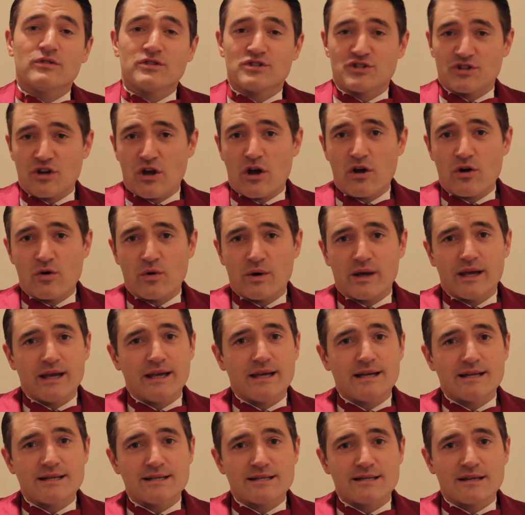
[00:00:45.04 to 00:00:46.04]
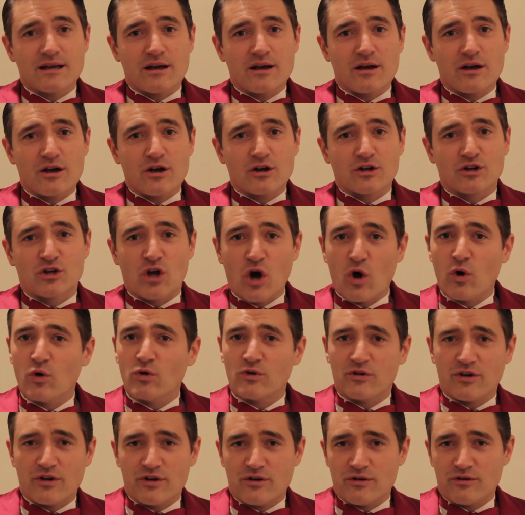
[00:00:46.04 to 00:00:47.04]
The show is
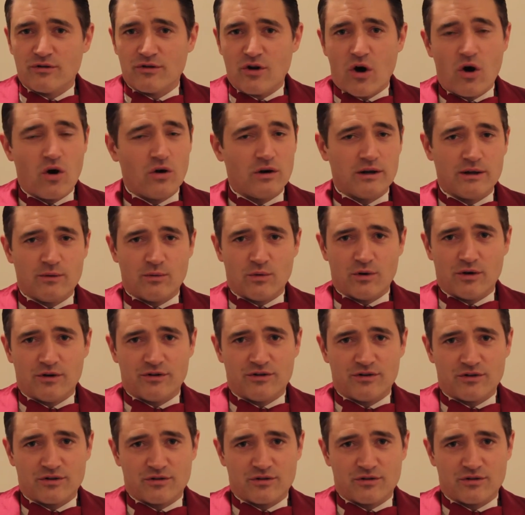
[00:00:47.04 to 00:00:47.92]
golden Hollywood